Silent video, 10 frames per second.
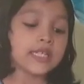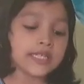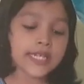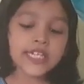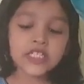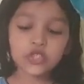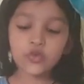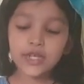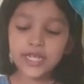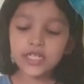These
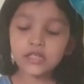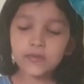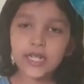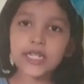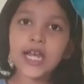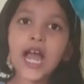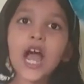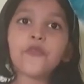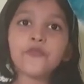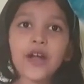two instruments
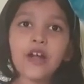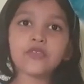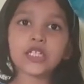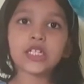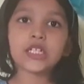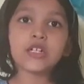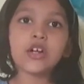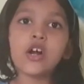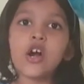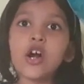are found
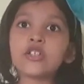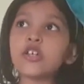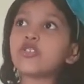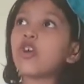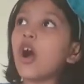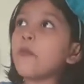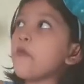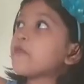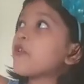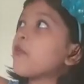on the top
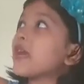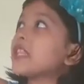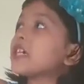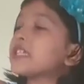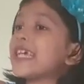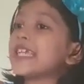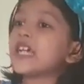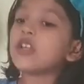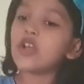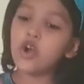of the weather
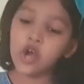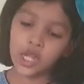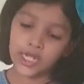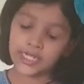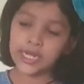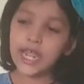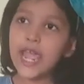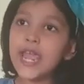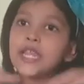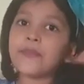station or at an
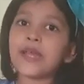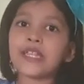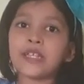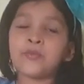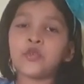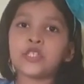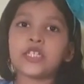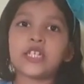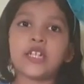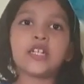elevated
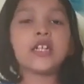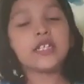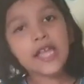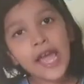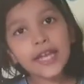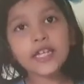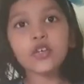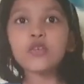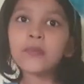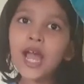position. Thank
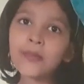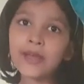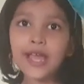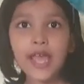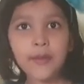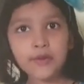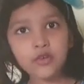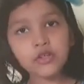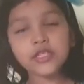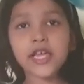you. Bye bye. Have a
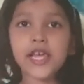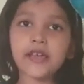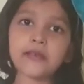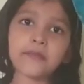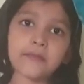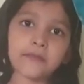good day.